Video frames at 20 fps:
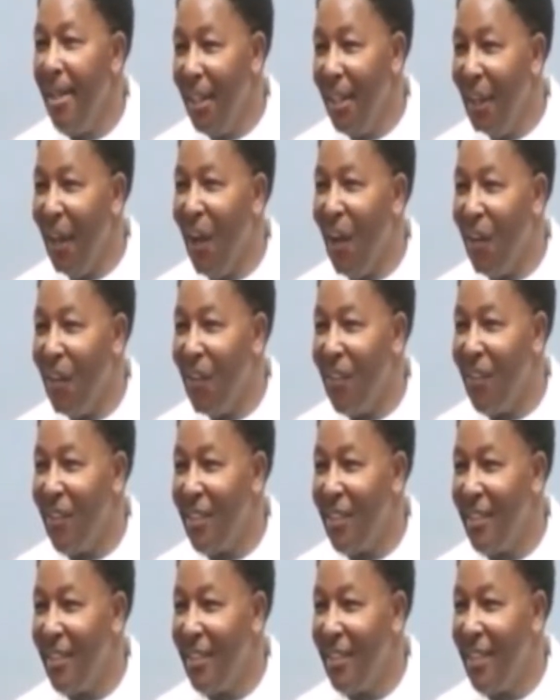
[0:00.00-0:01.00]
You know,
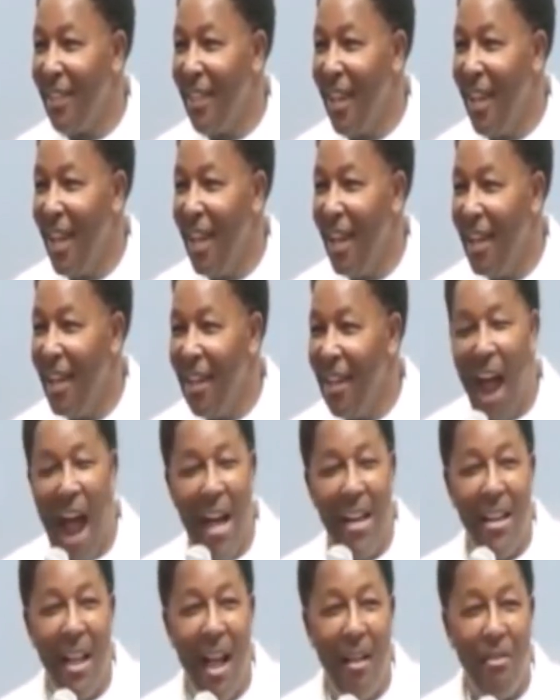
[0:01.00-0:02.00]

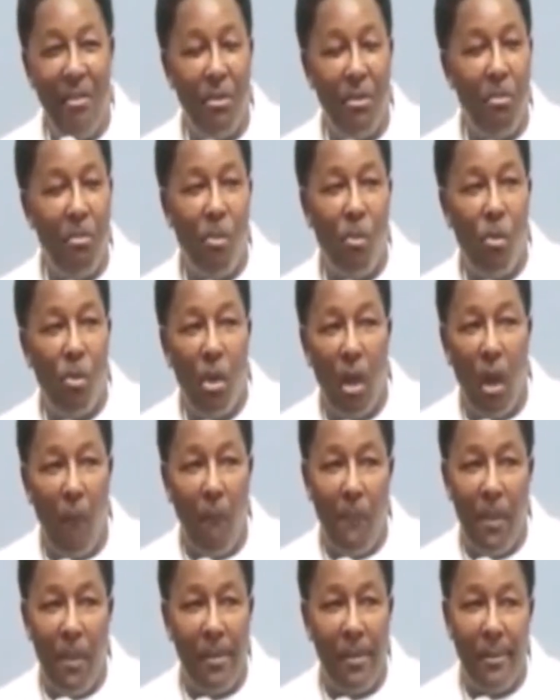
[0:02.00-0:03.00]
yeah, I, you
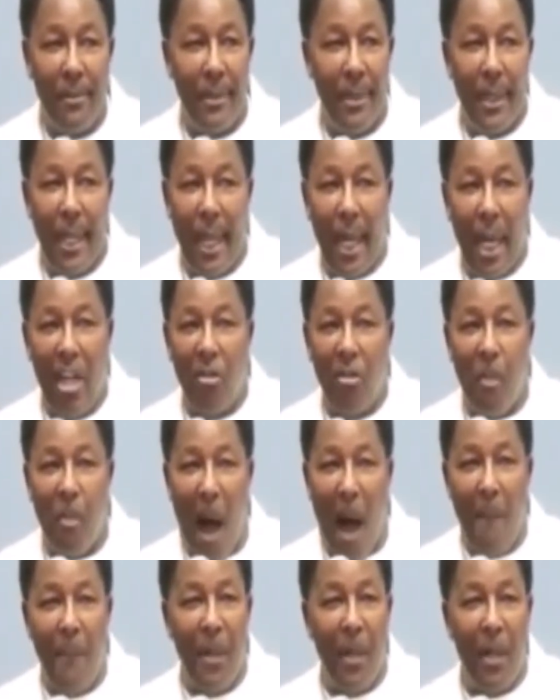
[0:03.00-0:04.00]
know, it
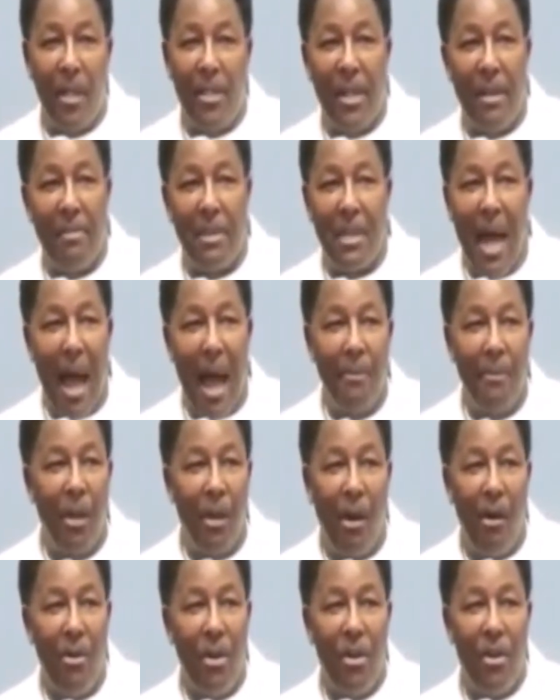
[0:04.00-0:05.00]
gets popular sometimes.
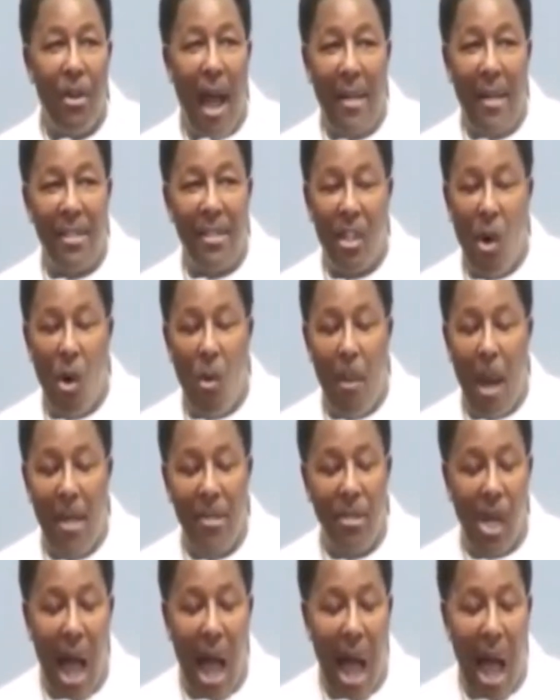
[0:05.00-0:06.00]
You know, I see on
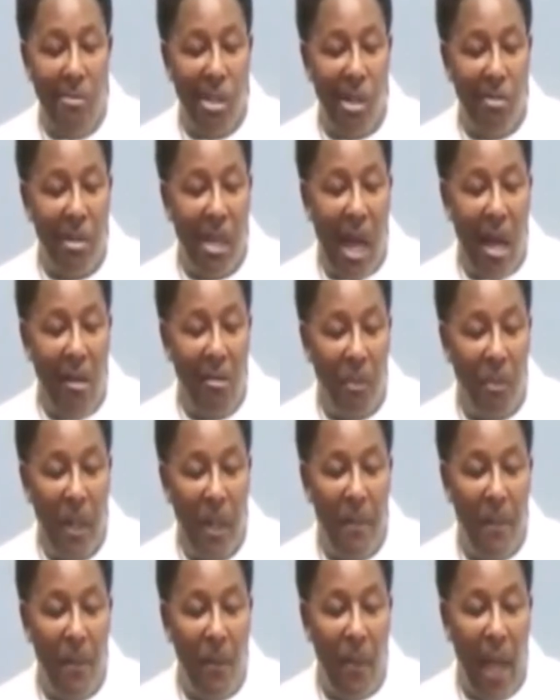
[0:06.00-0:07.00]
my job sometimes
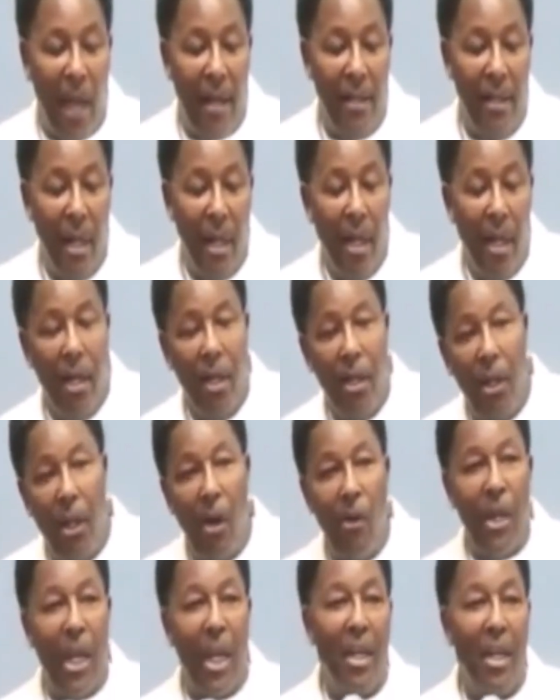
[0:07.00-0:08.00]
people that, you
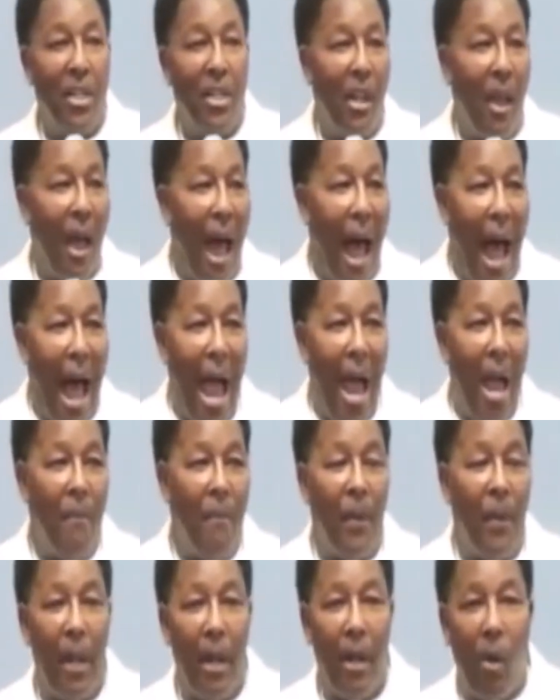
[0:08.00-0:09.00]
know, get into the
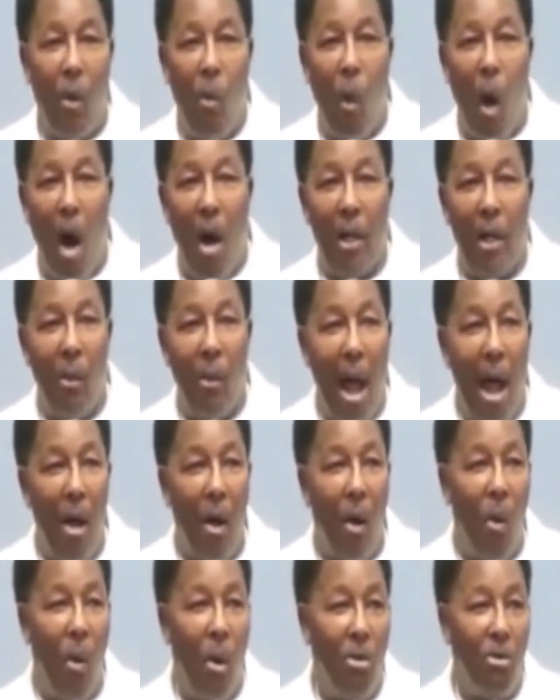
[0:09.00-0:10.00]
hype and they're walking
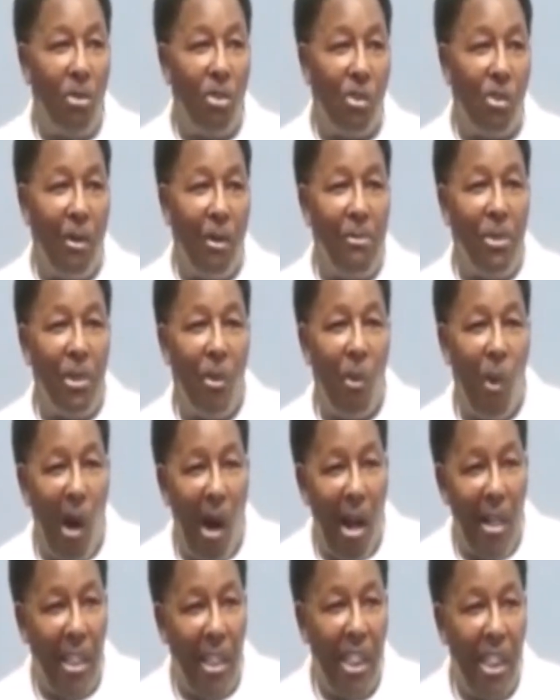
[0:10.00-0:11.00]
around quoting scripture,
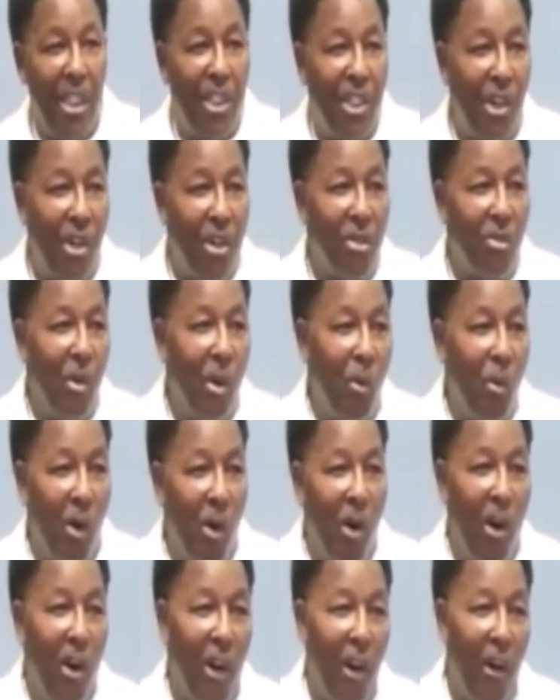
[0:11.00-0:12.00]
wearing T-shirts with
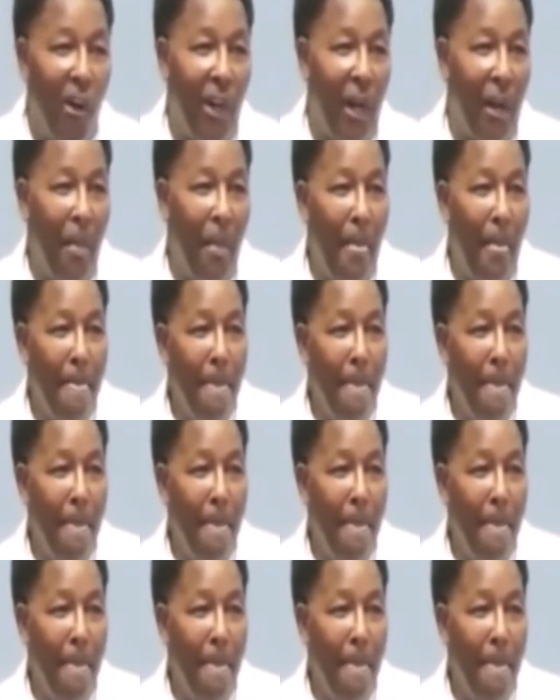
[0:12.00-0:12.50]
word on it.